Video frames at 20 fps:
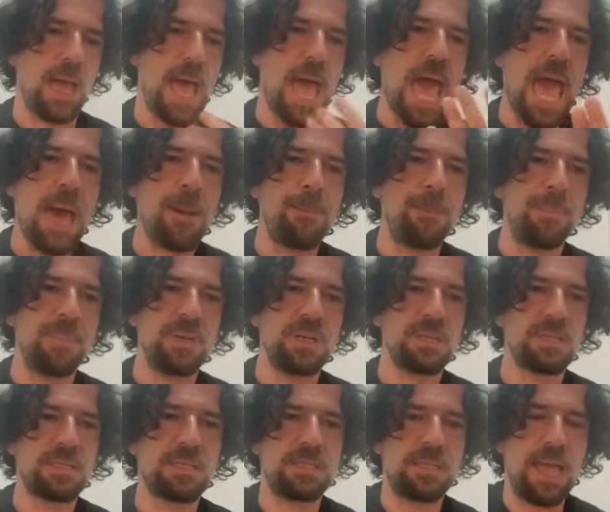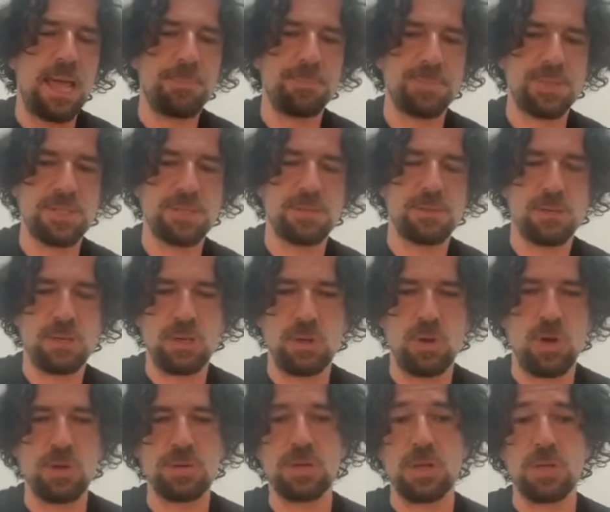m steps in
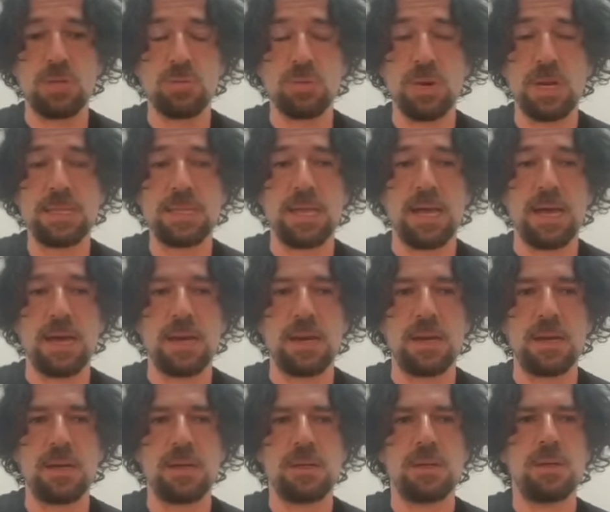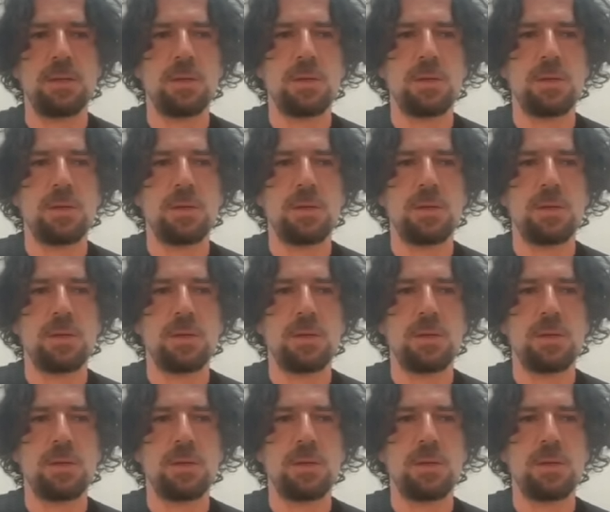order to return